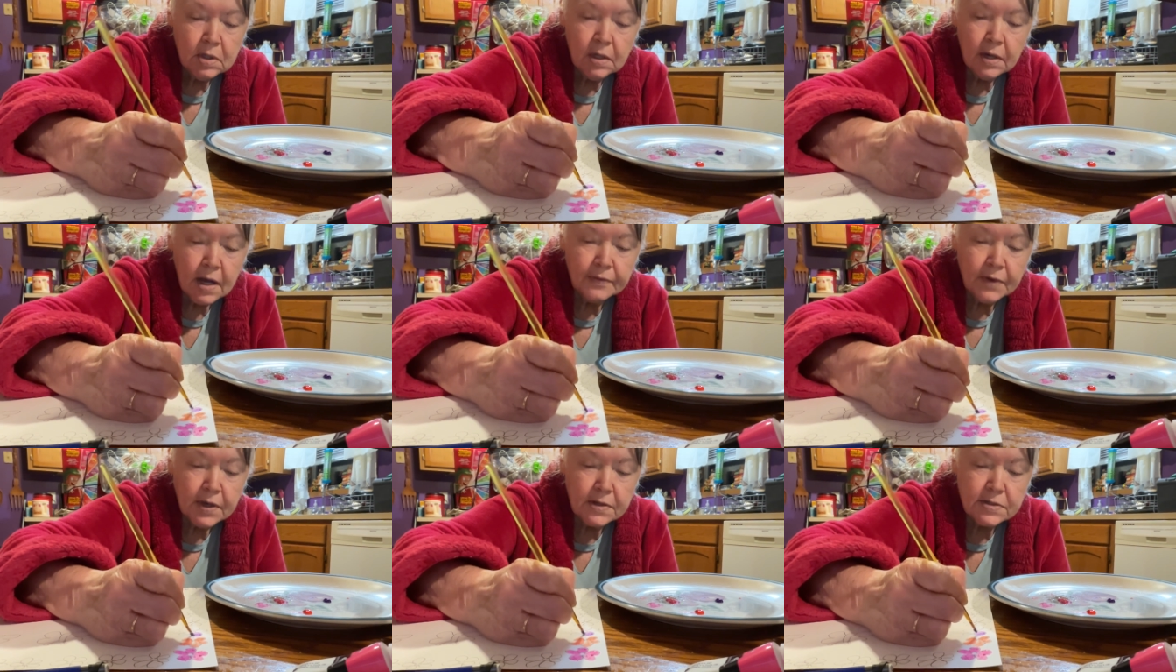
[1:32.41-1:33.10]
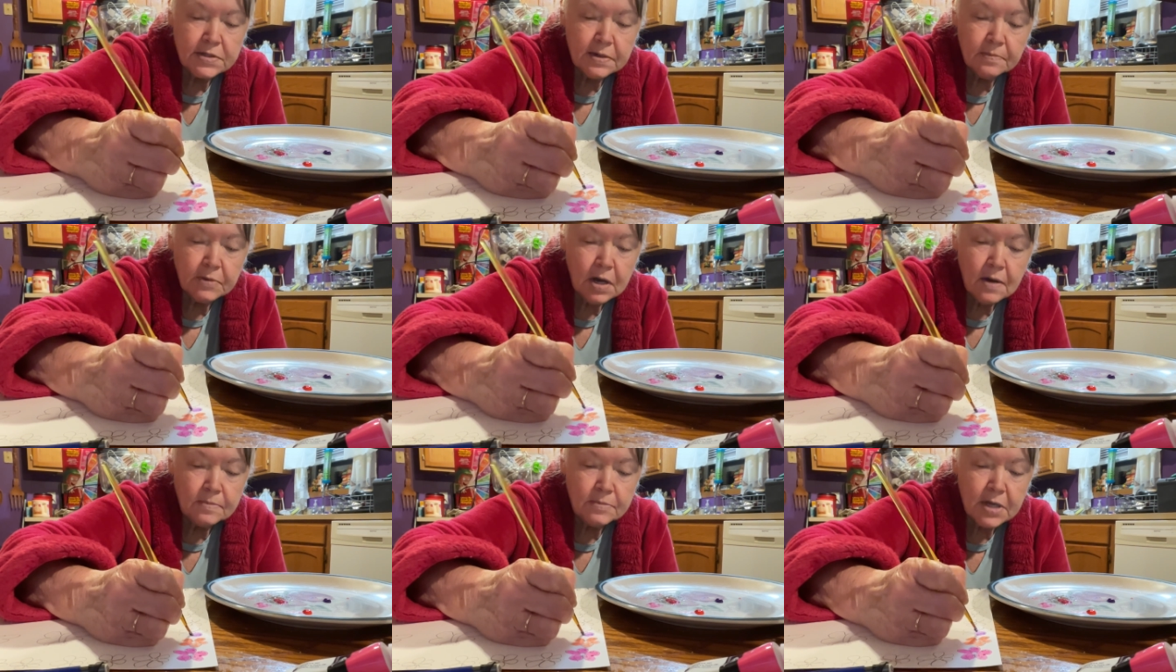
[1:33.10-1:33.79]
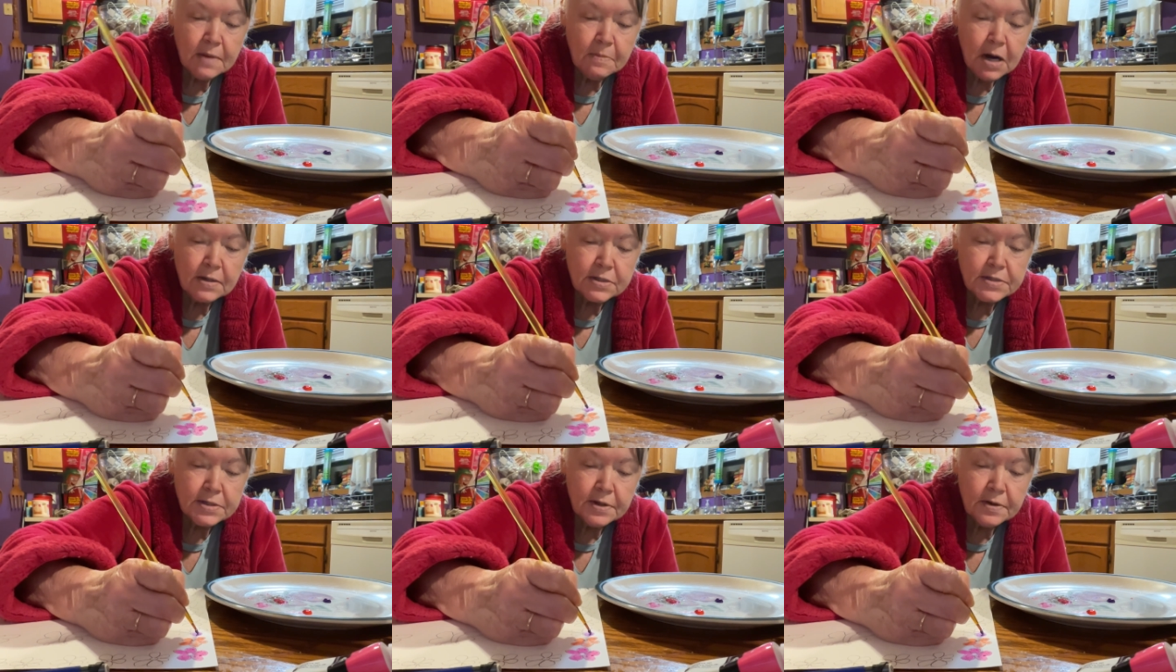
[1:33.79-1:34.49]
And I think sometimes I
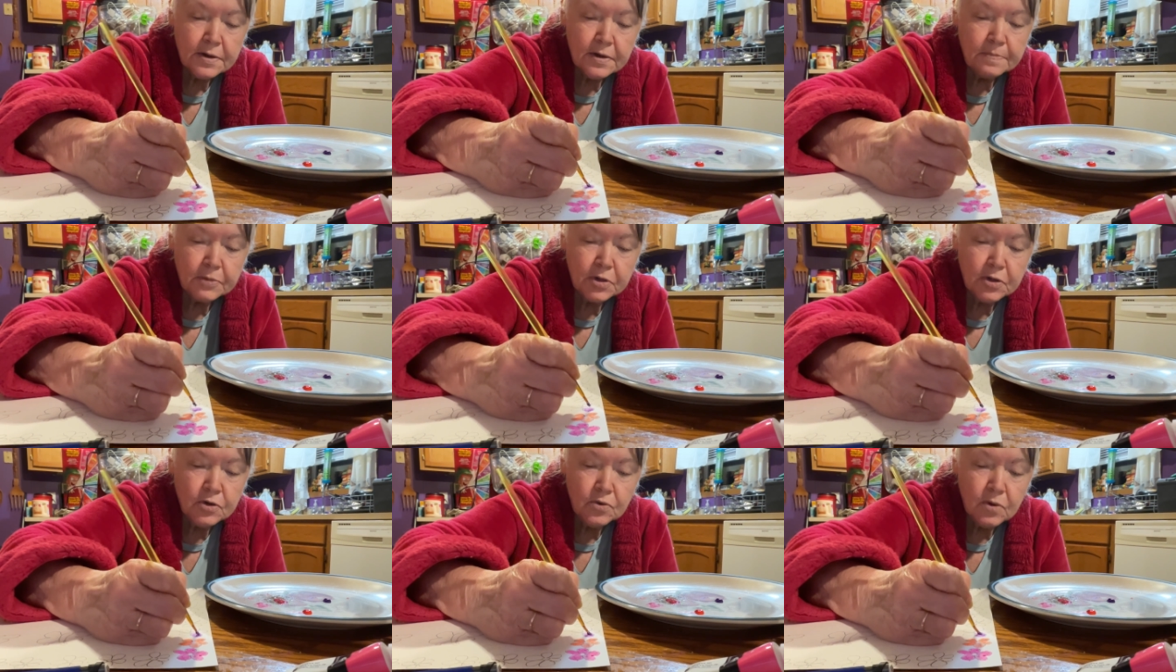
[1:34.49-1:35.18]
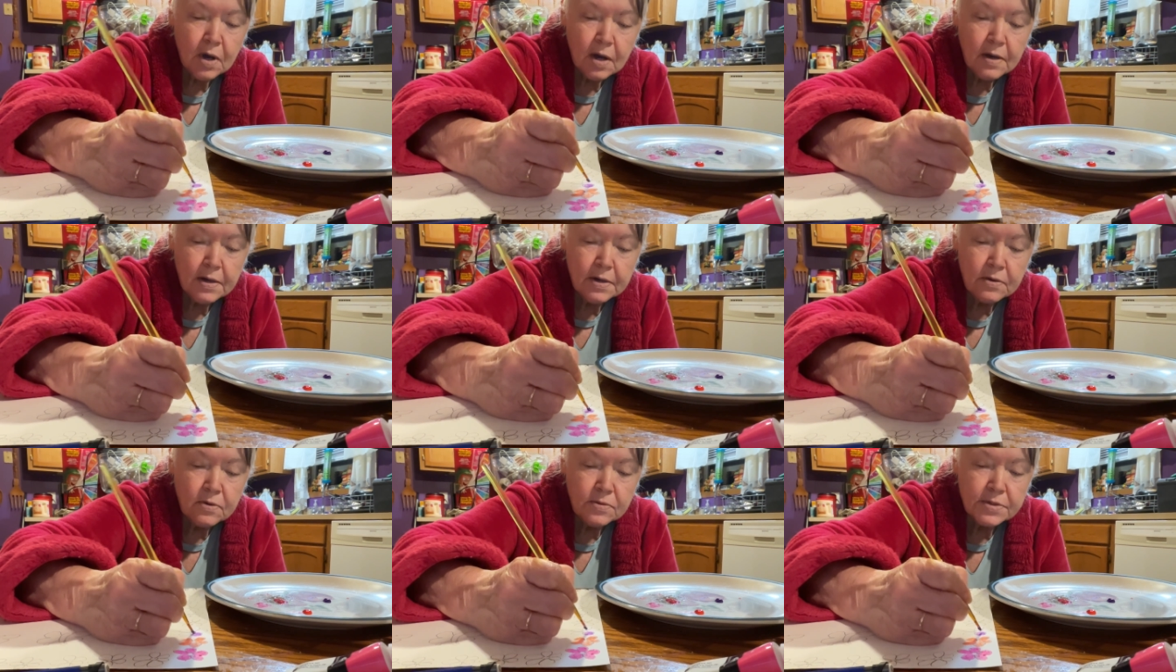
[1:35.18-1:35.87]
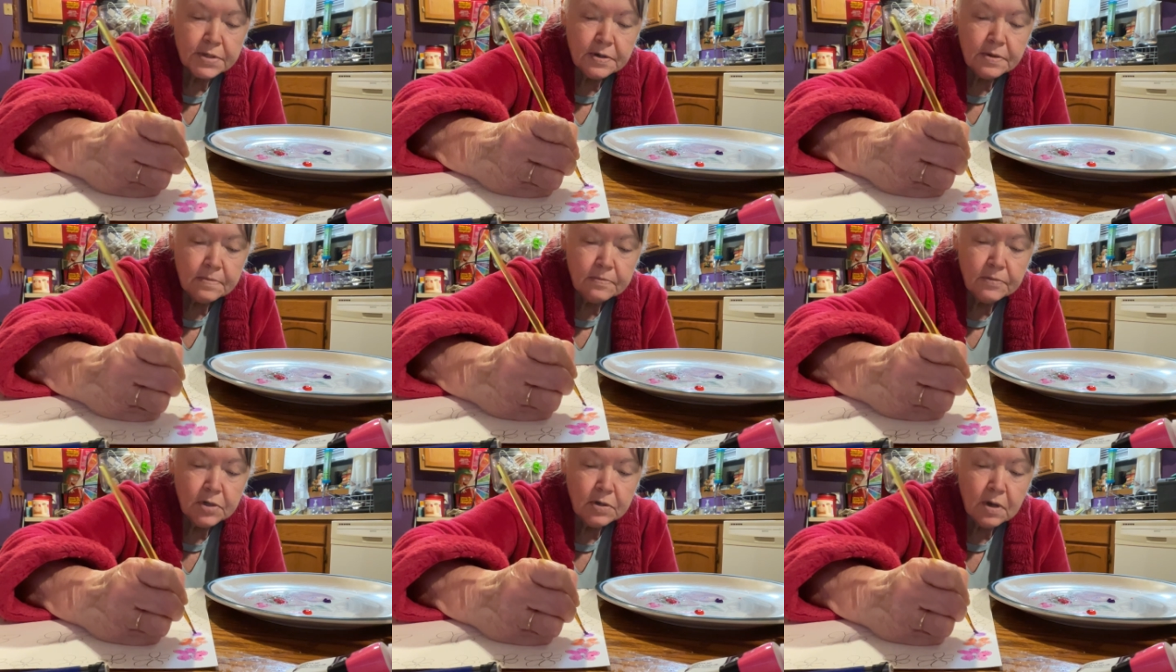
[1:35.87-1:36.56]
might sit up too late or
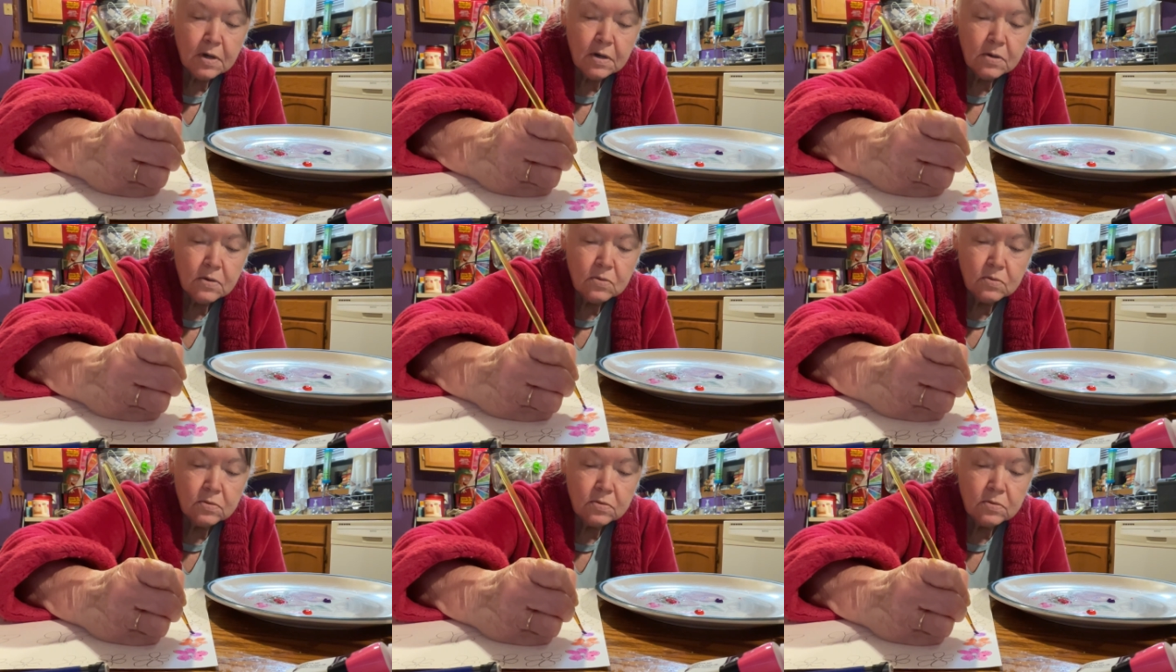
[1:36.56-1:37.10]
something.